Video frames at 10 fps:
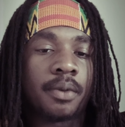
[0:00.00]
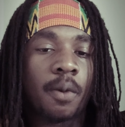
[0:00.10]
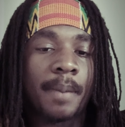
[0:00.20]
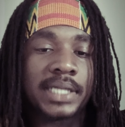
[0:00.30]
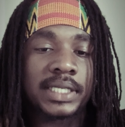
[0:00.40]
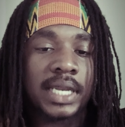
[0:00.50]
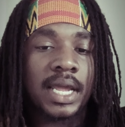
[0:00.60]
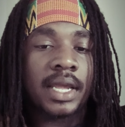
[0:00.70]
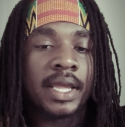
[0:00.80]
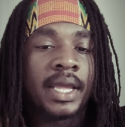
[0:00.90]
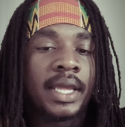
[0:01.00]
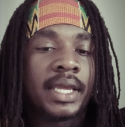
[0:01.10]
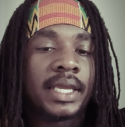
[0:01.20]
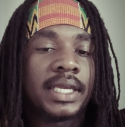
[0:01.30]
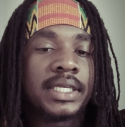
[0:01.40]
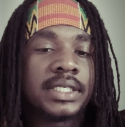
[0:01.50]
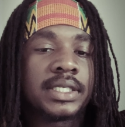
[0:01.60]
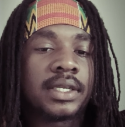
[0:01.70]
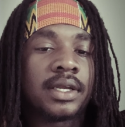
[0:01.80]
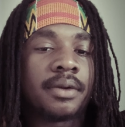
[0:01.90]
Obatala,
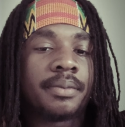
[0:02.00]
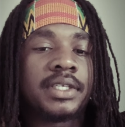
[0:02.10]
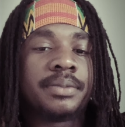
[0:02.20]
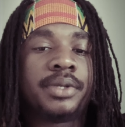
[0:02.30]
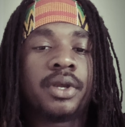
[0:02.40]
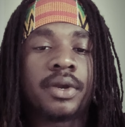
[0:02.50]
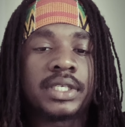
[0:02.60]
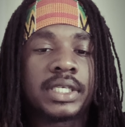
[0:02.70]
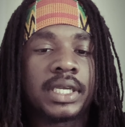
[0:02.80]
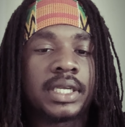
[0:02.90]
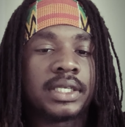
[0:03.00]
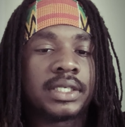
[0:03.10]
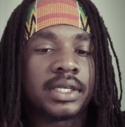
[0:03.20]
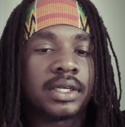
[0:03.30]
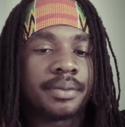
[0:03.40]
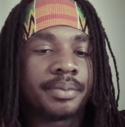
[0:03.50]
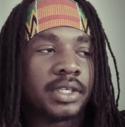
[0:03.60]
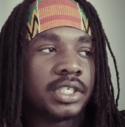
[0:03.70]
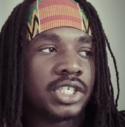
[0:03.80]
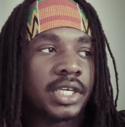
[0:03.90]
he's purity. He's
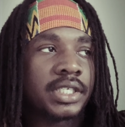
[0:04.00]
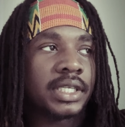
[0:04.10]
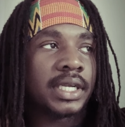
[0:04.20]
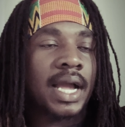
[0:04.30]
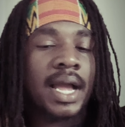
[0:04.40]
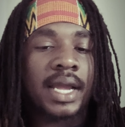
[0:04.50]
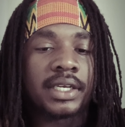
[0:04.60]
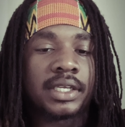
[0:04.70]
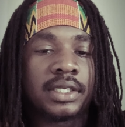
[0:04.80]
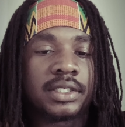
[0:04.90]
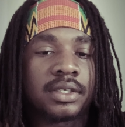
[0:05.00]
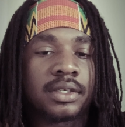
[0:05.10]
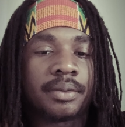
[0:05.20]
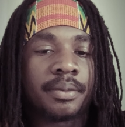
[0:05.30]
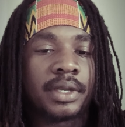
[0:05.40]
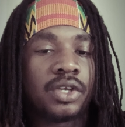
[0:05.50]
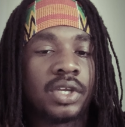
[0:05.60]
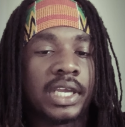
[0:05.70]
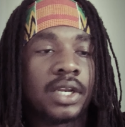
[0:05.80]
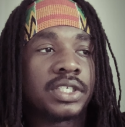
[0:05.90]
the just and kind.
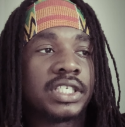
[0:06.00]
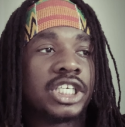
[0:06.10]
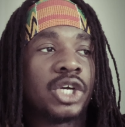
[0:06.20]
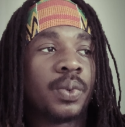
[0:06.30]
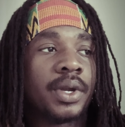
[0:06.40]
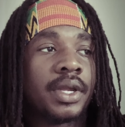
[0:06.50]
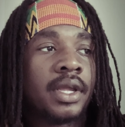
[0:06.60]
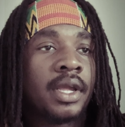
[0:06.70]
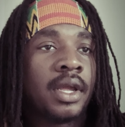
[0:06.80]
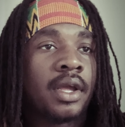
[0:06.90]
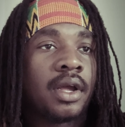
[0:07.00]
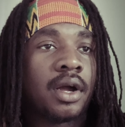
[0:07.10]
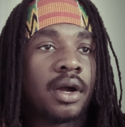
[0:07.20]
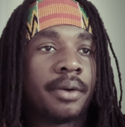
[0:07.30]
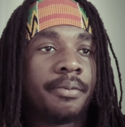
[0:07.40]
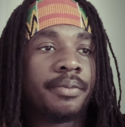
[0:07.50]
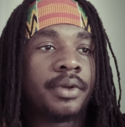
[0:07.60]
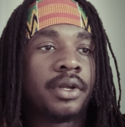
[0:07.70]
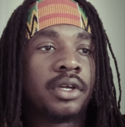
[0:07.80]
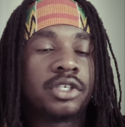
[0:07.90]
He doesn't deal with
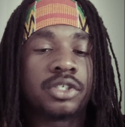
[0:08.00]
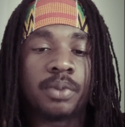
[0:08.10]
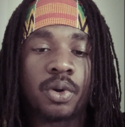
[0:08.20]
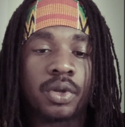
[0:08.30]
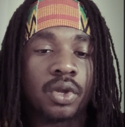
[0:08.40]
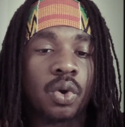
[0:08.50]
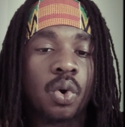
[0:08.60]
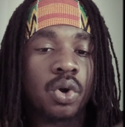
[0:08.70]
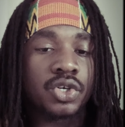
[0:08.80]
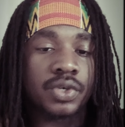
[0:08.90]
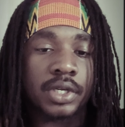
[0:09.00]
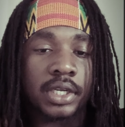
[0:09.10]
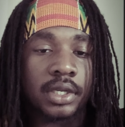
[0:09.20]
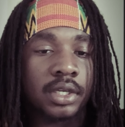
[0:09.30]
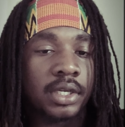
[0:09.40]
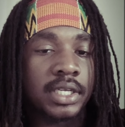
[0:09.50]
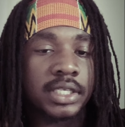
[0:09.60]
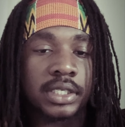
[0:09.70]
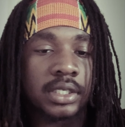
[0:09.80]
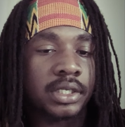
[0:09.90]
smoking or drinking. He
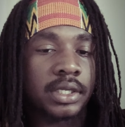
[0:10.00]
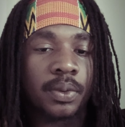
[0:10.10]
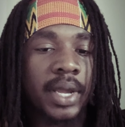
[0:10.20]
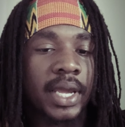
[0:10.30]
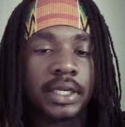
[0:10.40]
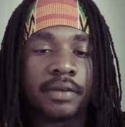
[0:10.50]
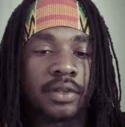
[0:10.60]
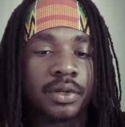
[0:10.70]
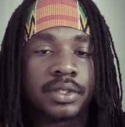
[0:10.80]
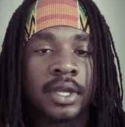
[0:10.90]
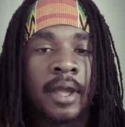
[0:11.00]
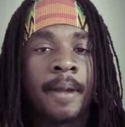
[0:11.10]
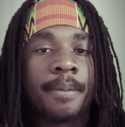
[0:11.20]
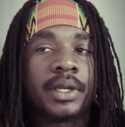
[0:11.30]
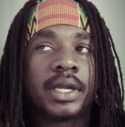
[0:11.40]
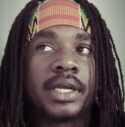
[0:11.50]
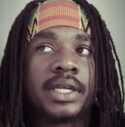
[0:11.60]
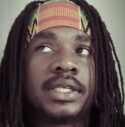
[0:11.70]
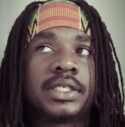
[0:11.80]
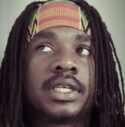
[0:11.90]
doesn't deal with any of those
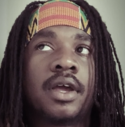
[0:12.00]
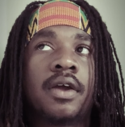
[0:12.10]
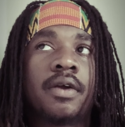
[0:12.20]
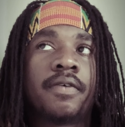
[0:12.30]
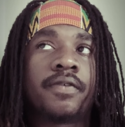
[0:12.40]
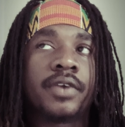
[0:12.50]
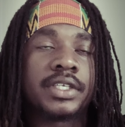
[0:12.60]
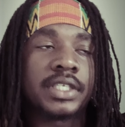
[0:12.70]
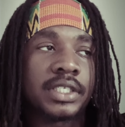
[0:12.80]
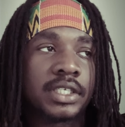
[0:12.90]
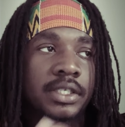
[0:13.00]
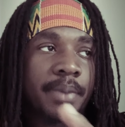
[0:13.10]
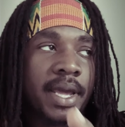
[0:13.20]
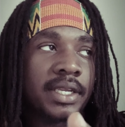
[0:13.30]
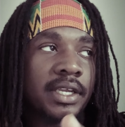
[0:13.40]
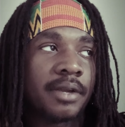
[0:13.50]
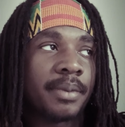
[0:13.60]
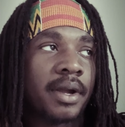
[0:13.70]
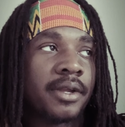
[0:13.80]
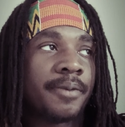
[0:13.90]
because, for instance, there's a paddocky
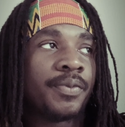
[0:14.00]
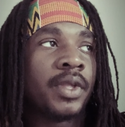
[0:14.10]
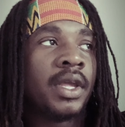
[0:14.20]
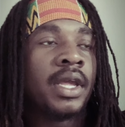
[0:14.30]
about him.